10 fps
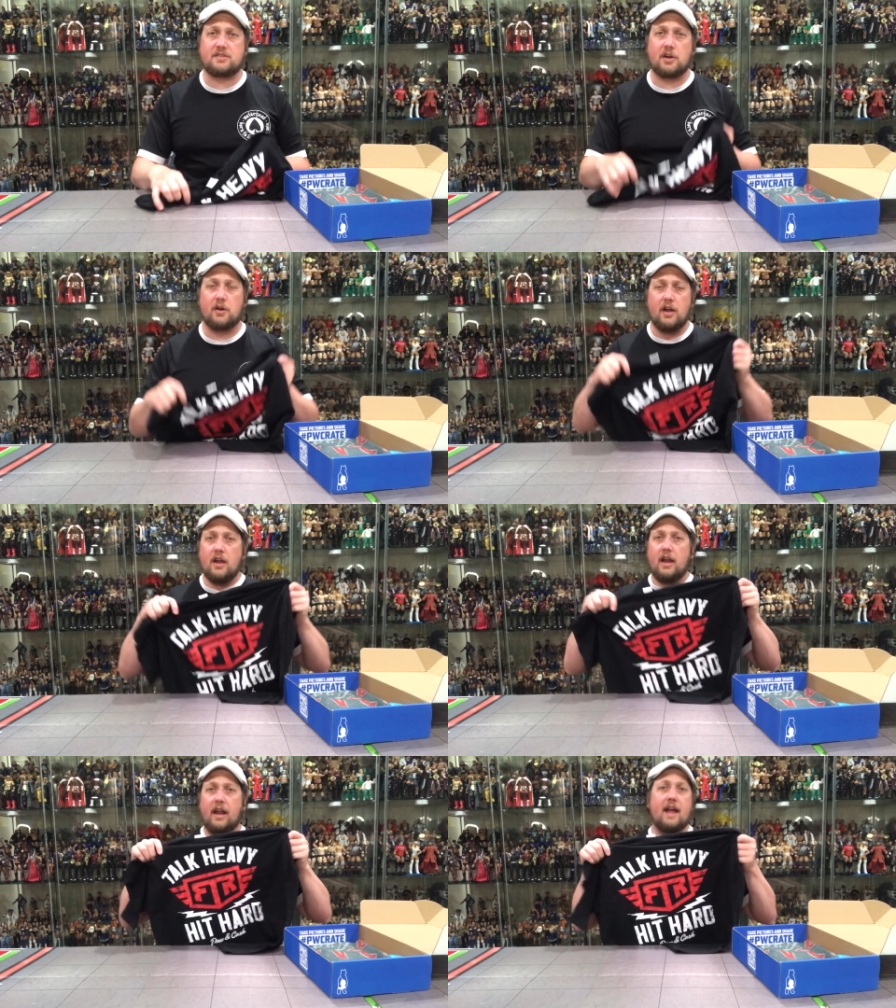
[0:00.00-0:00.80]
So,
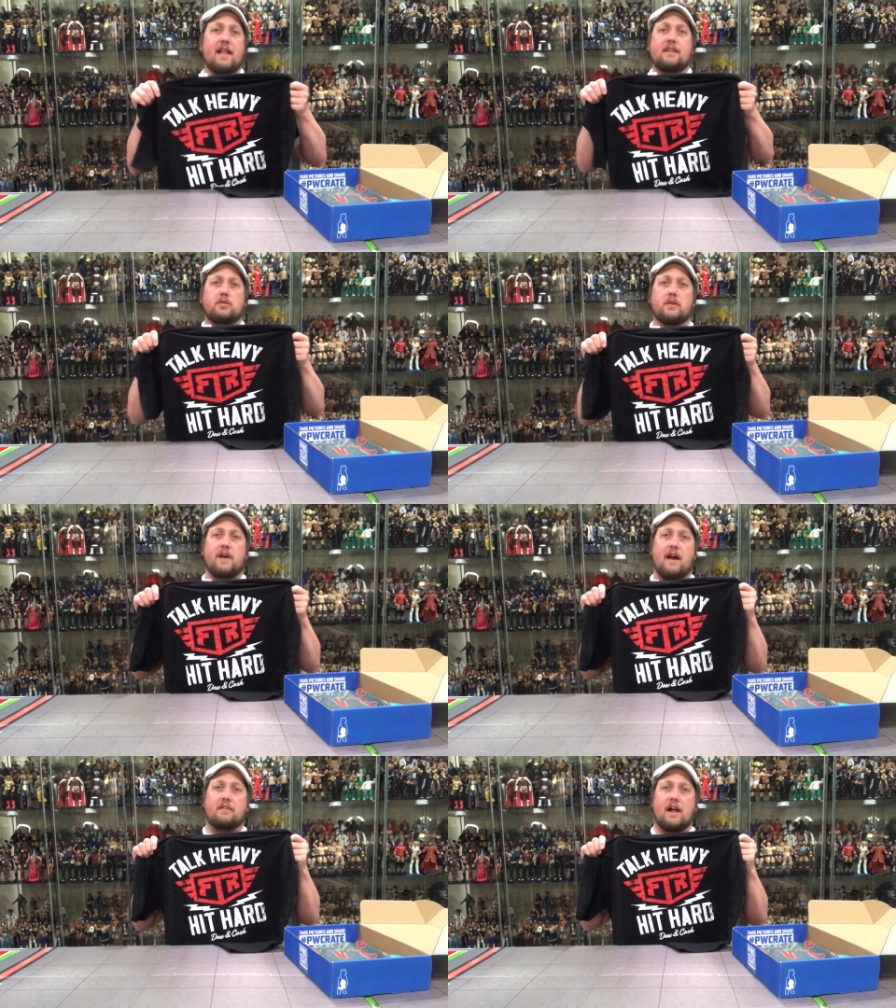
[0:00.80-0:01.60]
and I like the
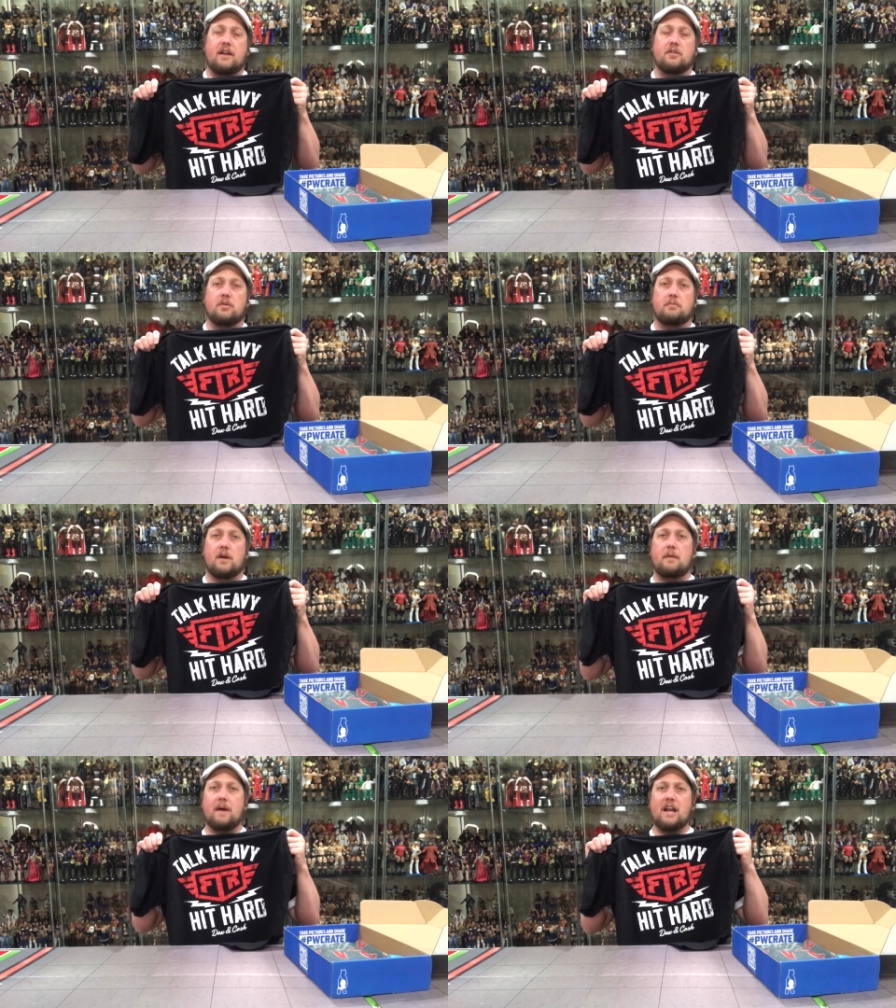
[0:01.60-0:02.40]
Revival. I don't
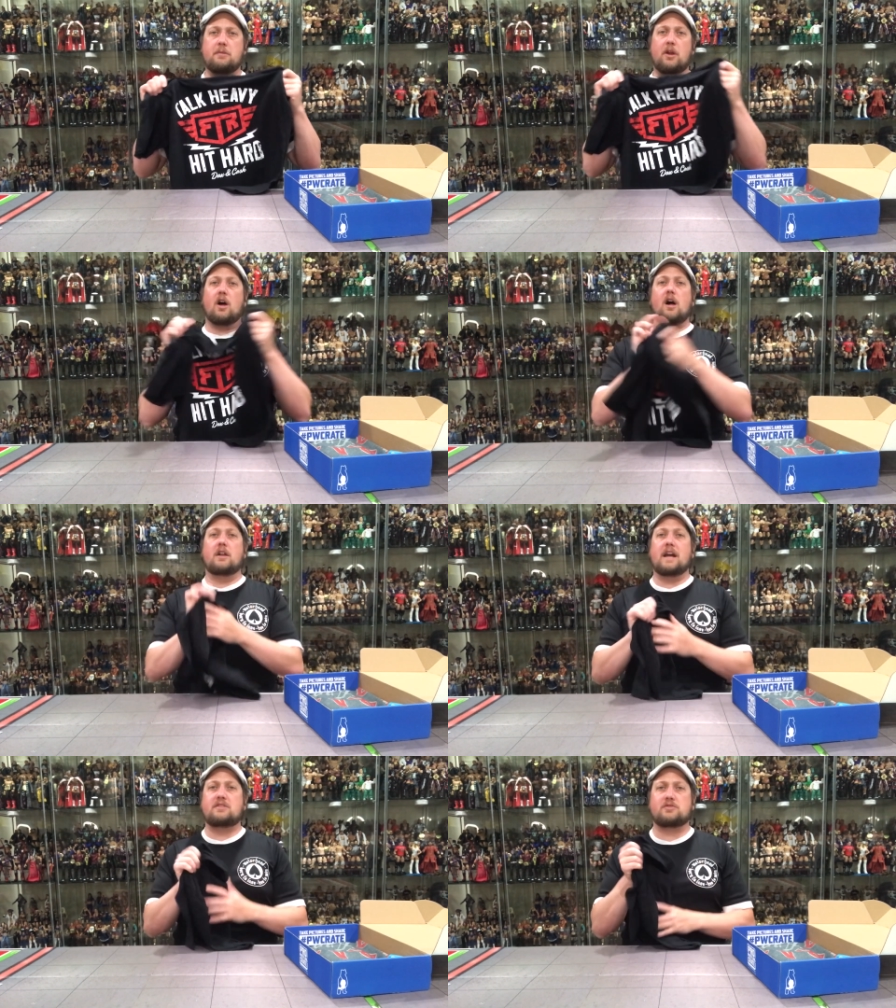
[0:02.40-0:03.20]
mind them at all.
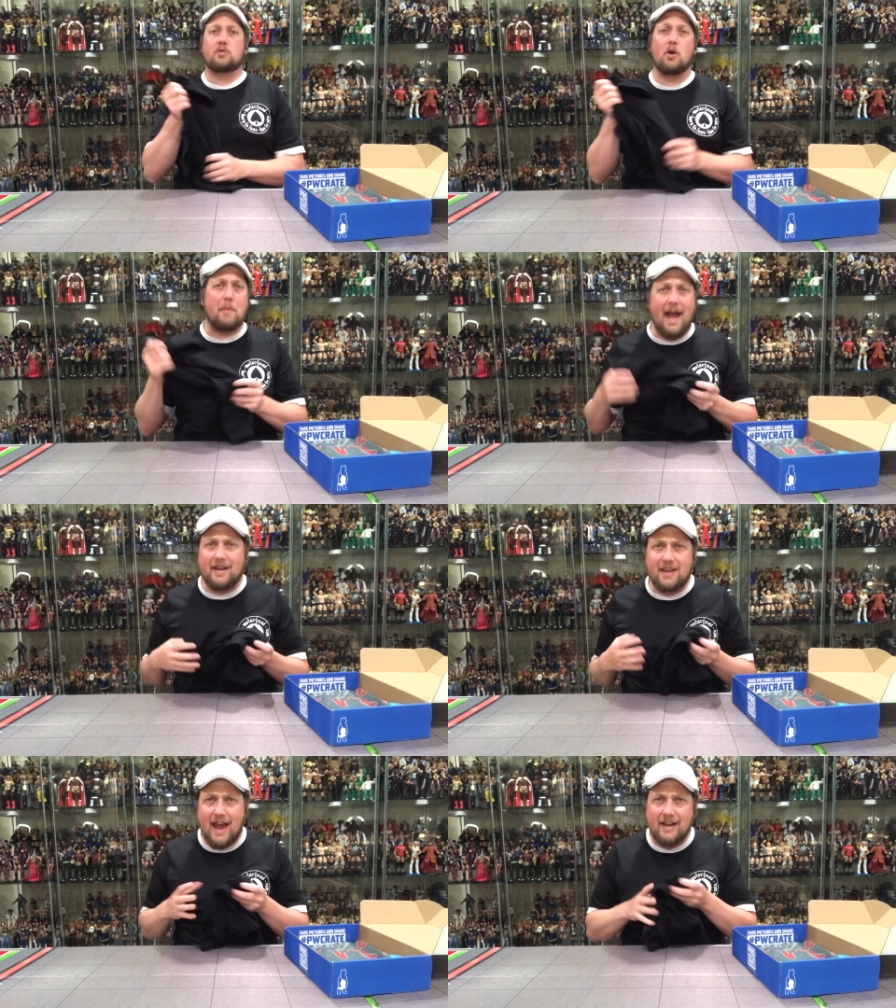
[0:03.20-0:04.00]
A nice
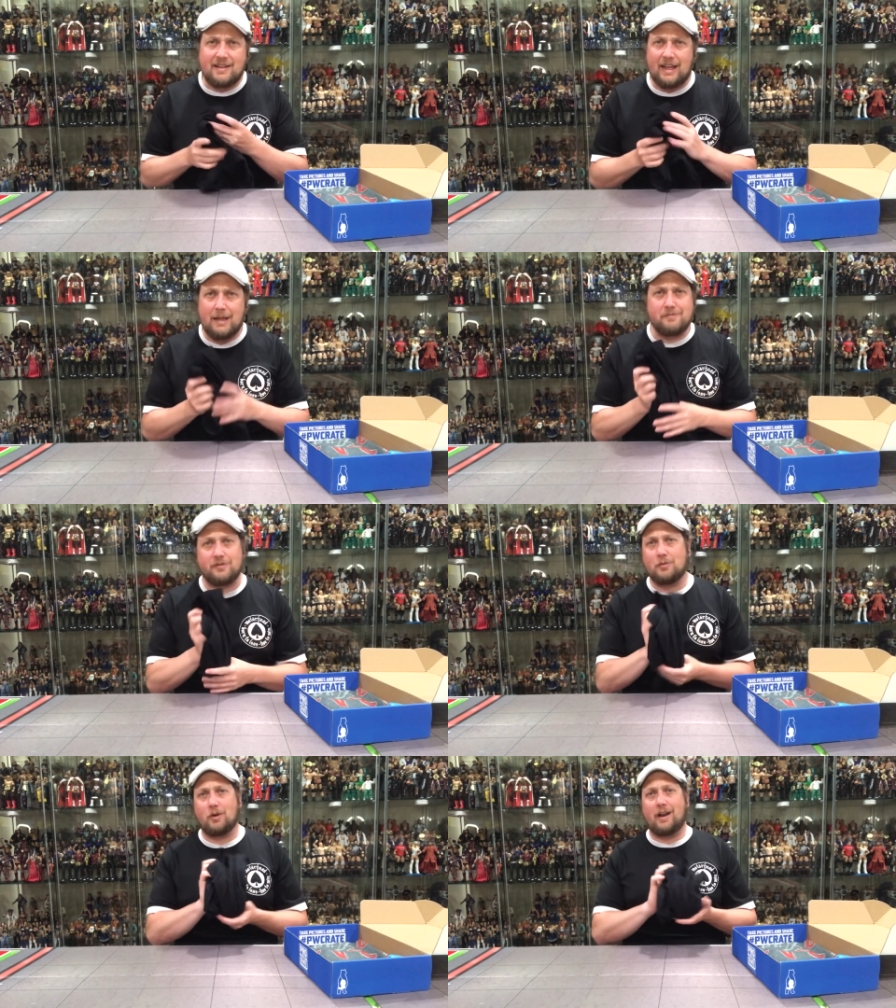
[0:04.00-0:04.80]
throwback tag team
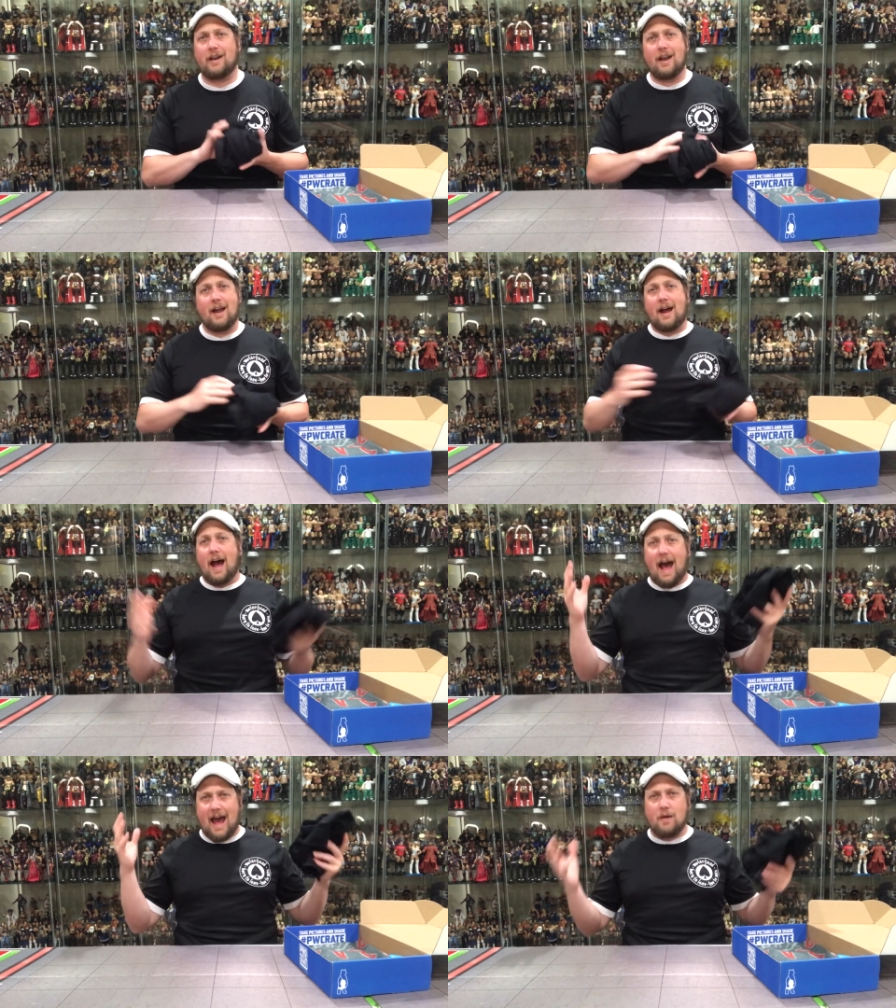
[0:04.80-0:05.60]
from when
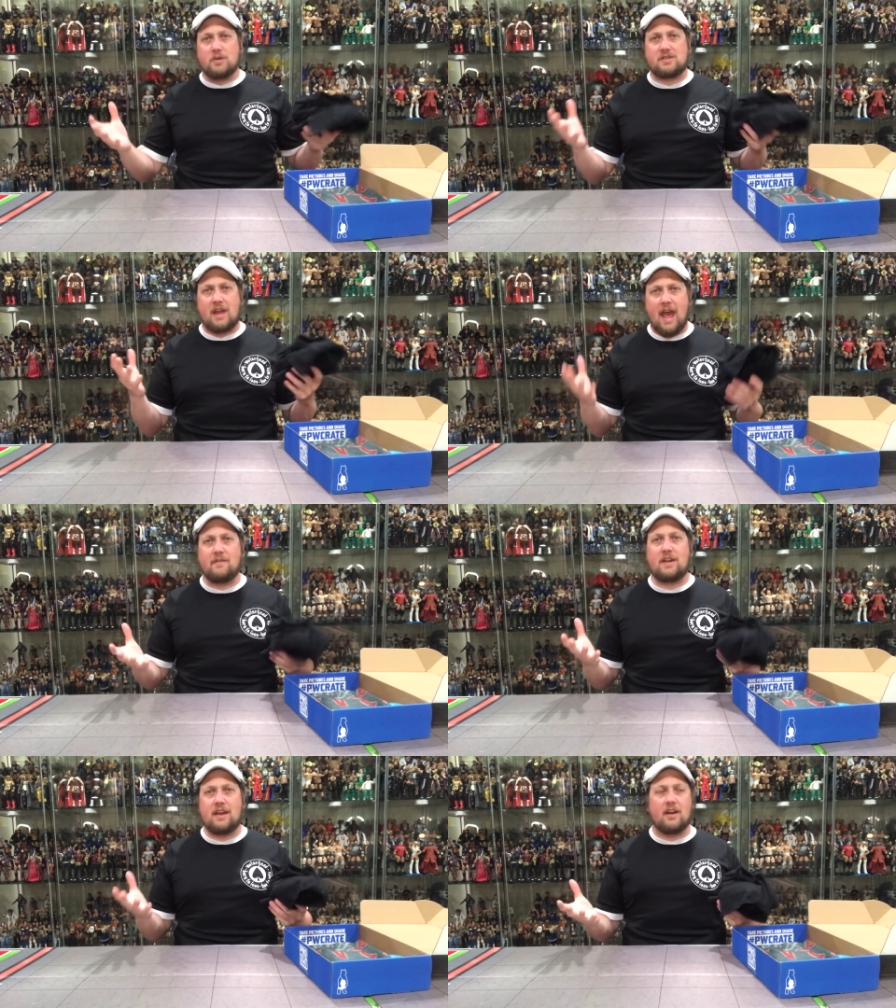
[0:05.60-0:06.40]
I was a
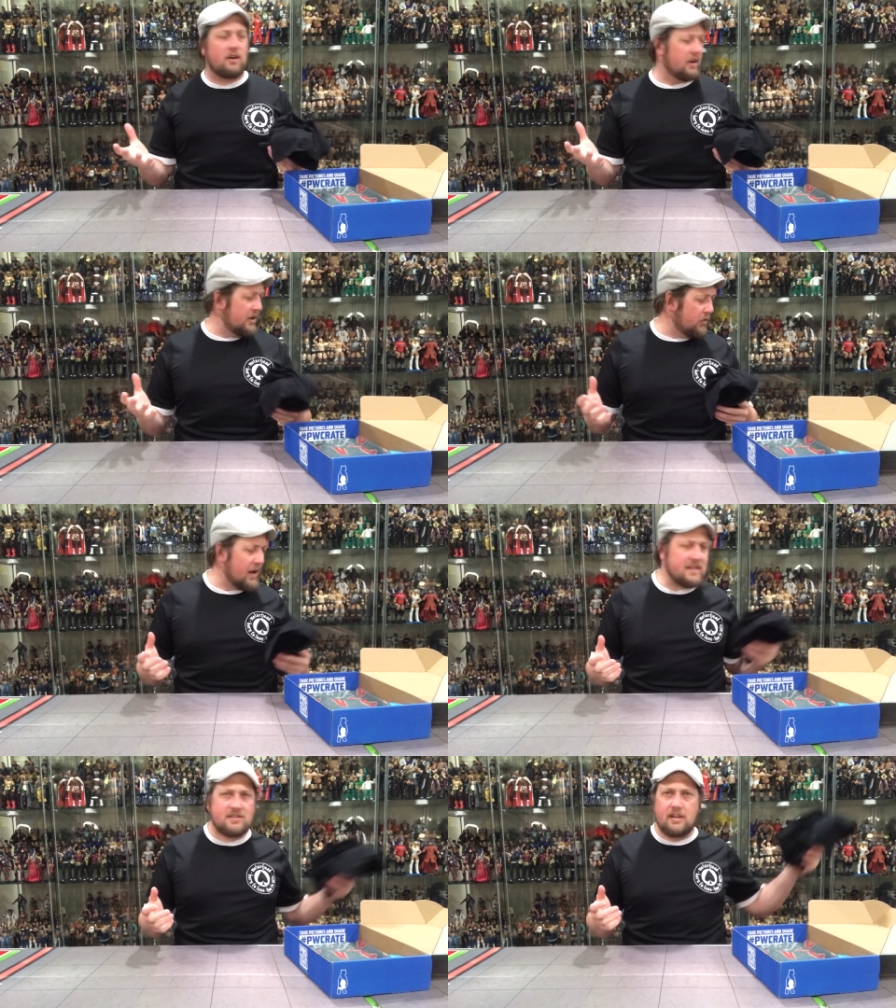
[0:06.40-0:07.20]
heavy hitter into
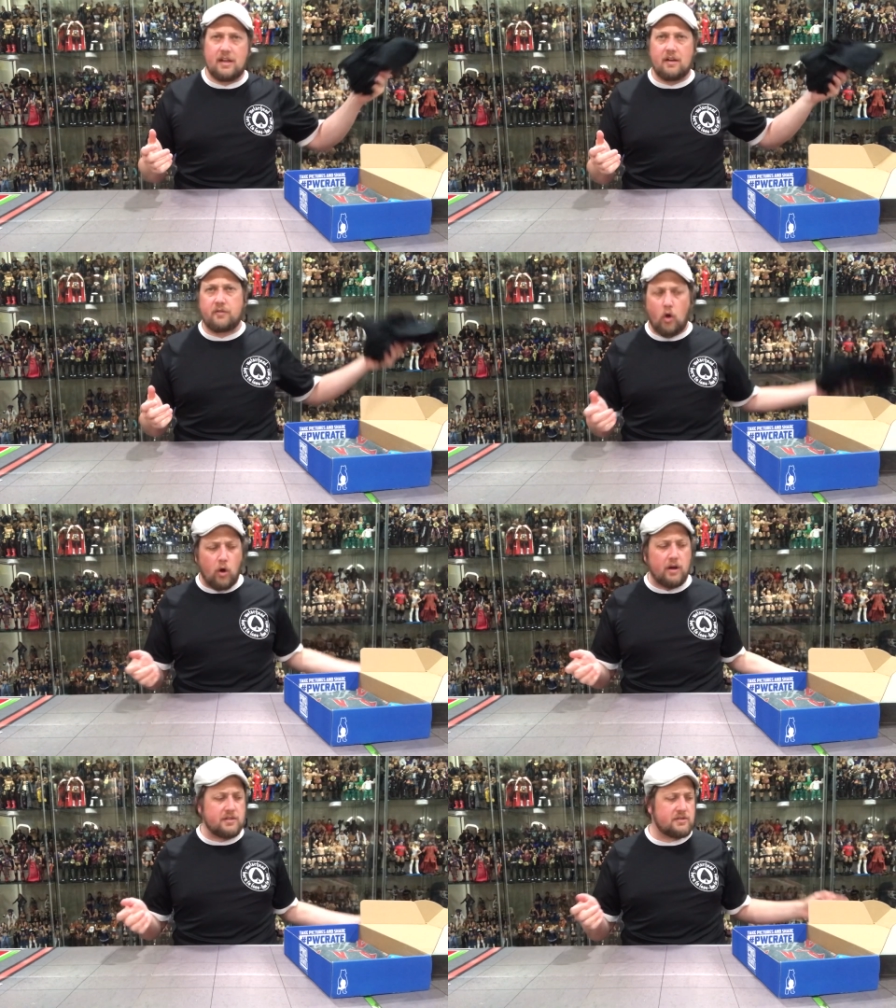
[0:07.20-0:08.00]
wrestling, of
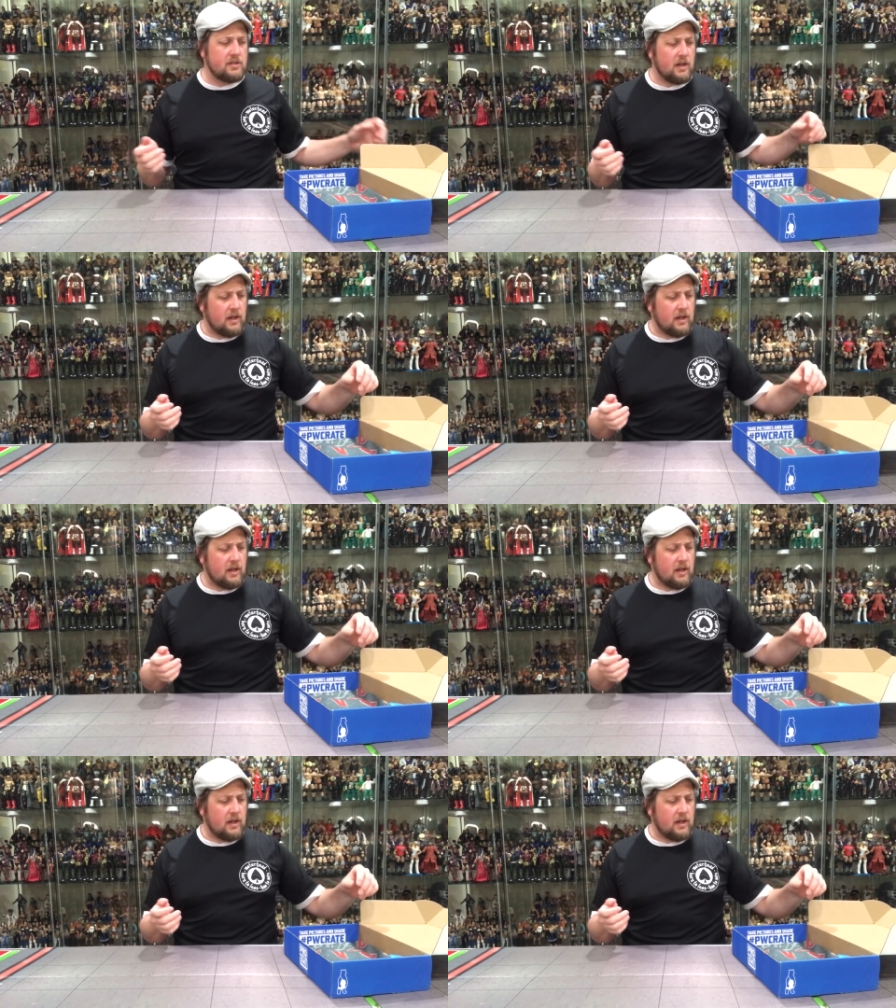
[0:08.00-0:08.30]
course.